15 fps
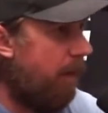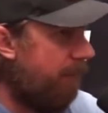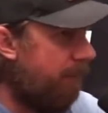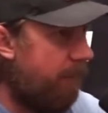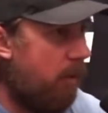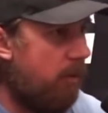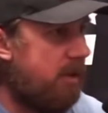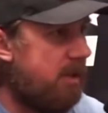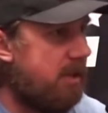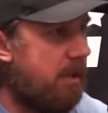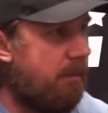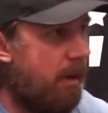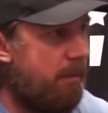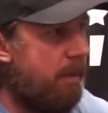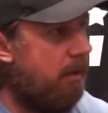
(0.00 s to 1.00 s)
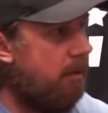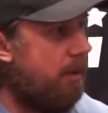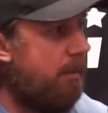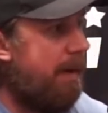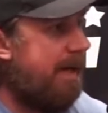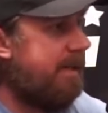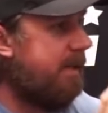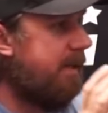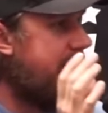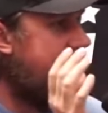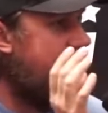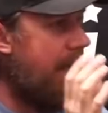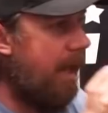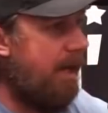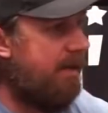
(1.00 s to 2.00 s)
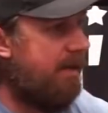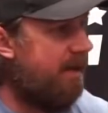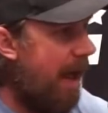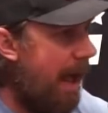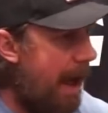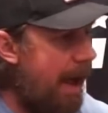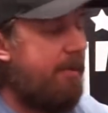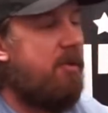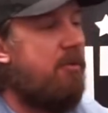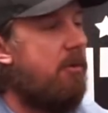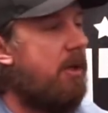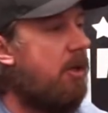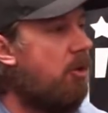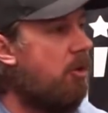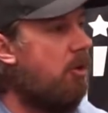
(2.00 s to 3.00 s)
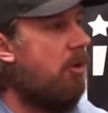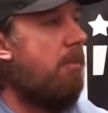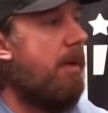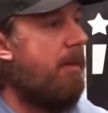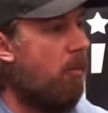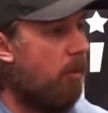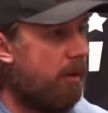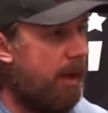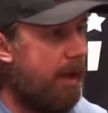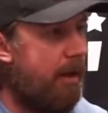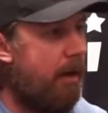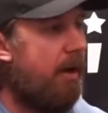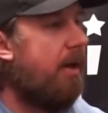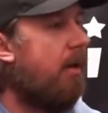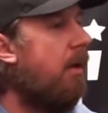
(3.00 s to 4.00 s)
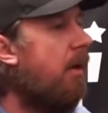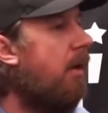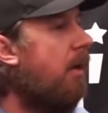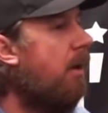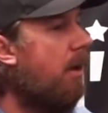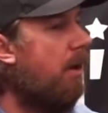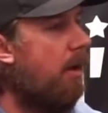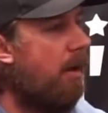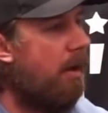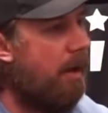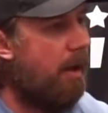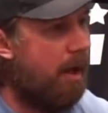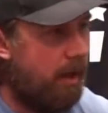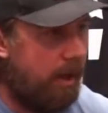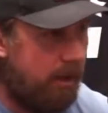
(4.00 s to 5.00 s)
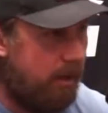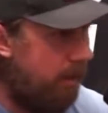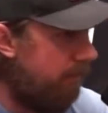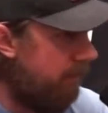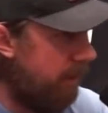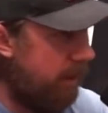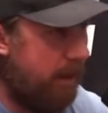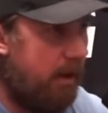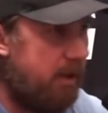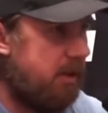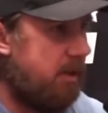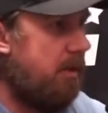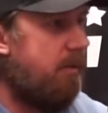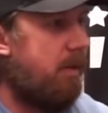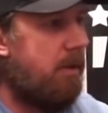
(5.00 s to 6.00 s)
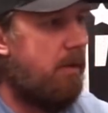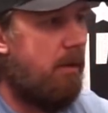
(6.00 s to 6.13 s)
my focus and my mental capacity, and it's absolutely couldn't be more chaotic. And I love the chaos of it.